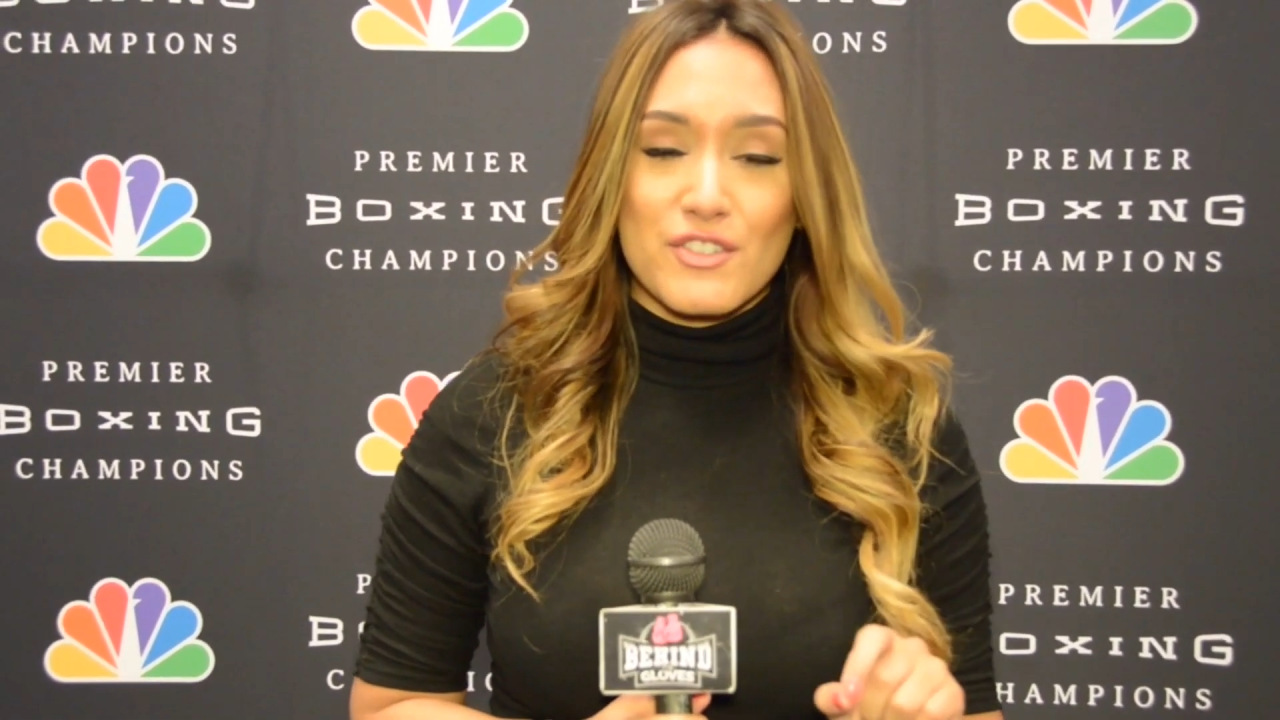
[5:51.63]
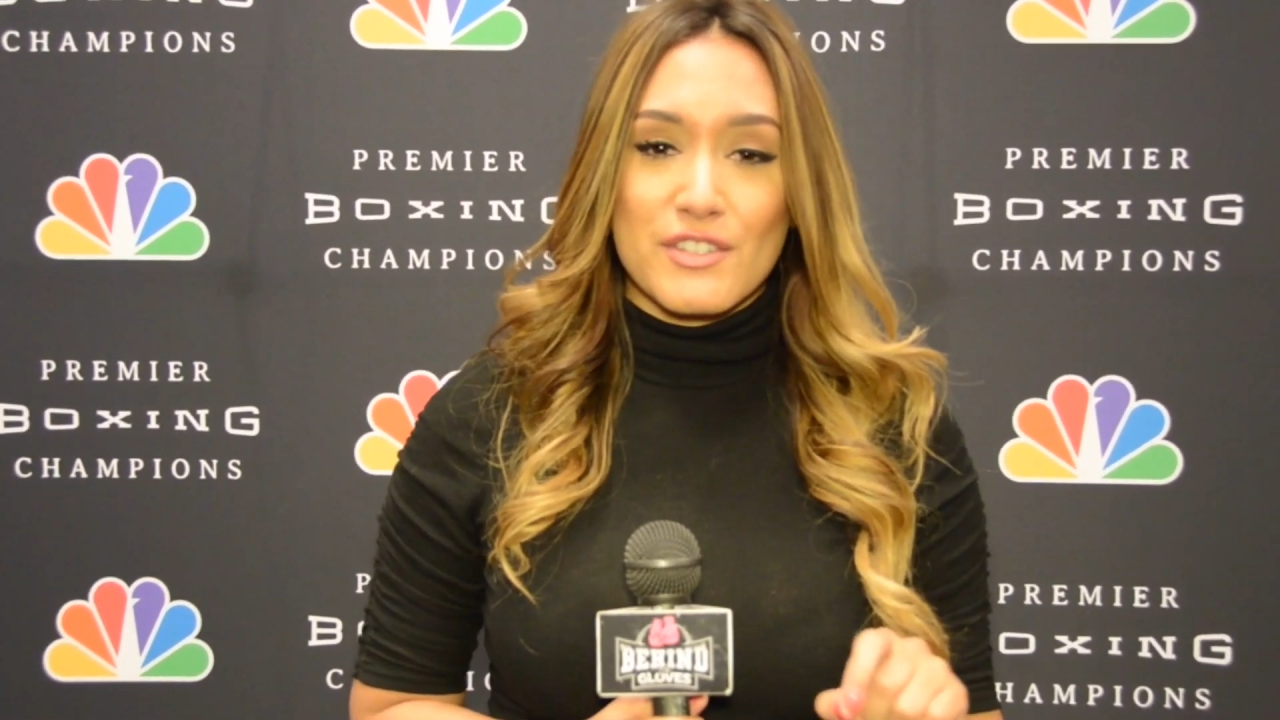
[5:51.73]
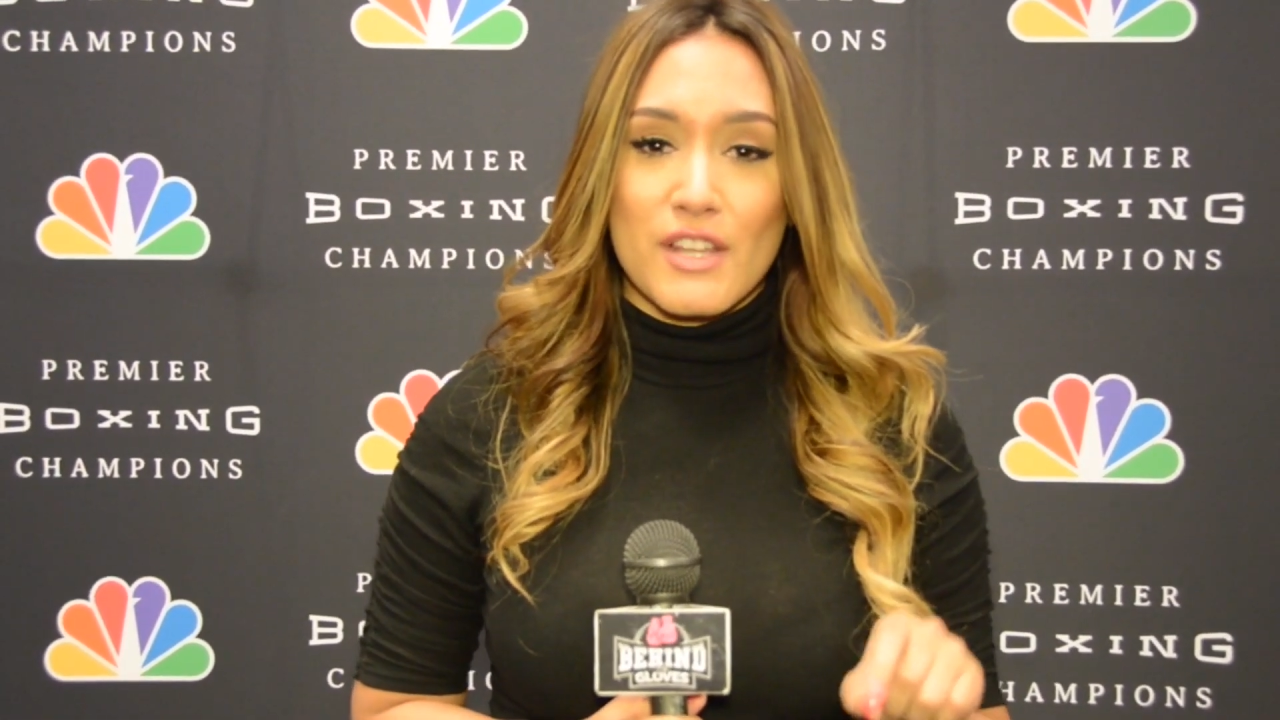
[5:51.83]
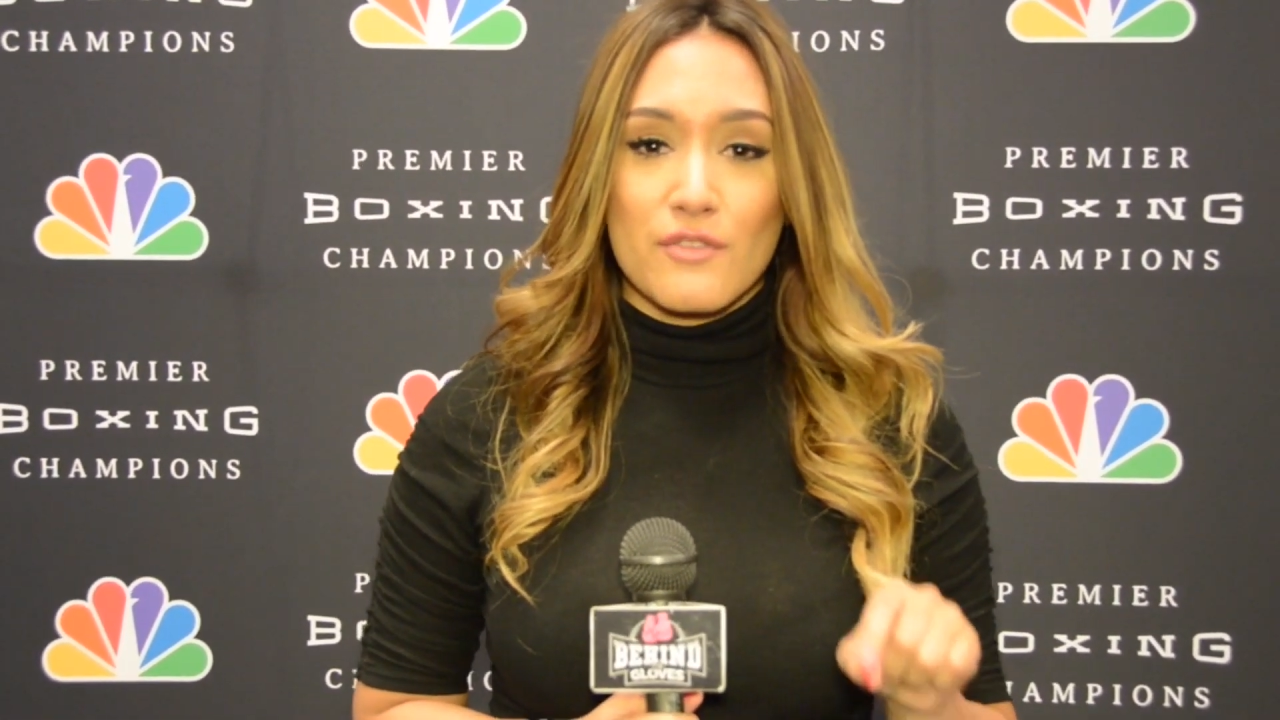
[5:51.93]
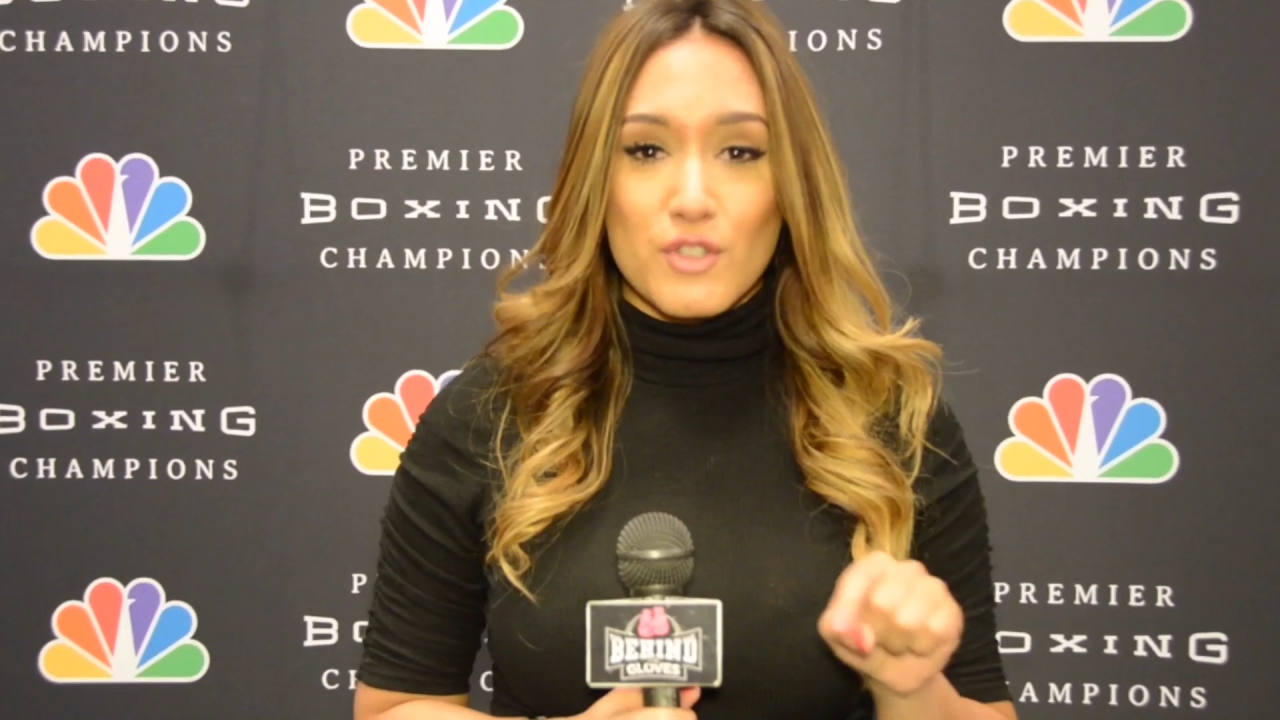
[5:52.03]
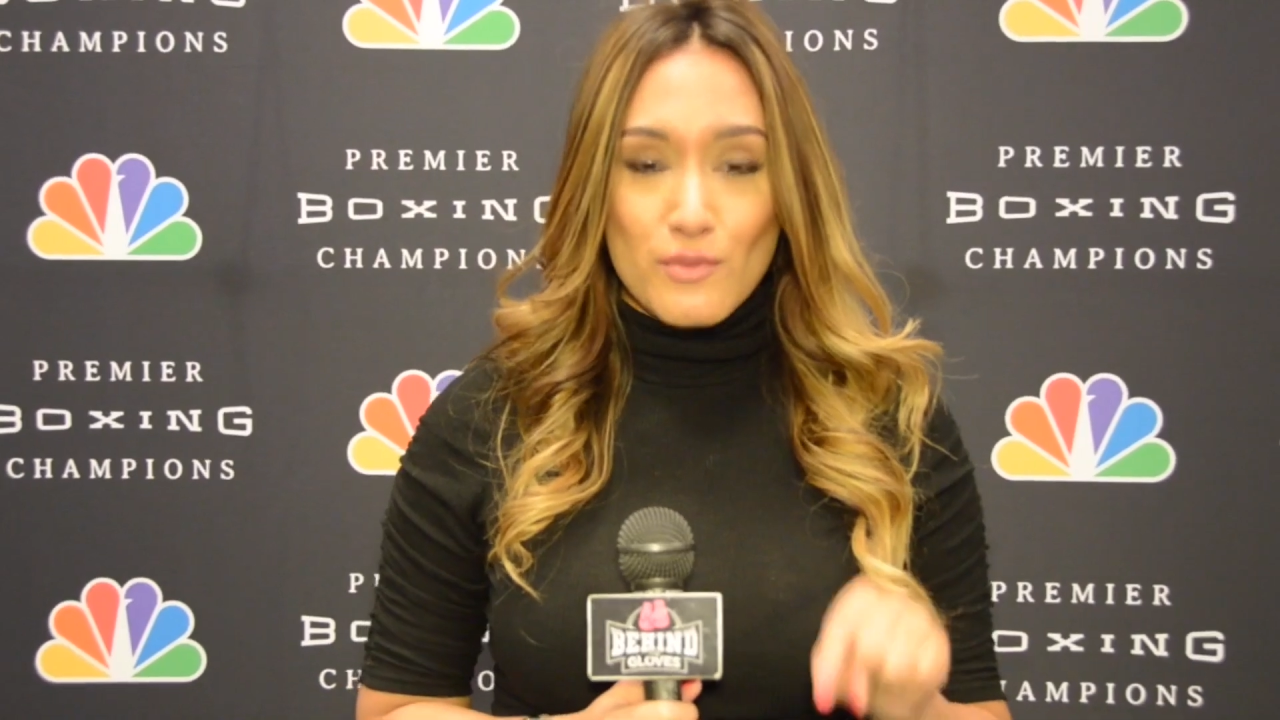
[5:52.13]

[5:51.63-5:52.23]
yourself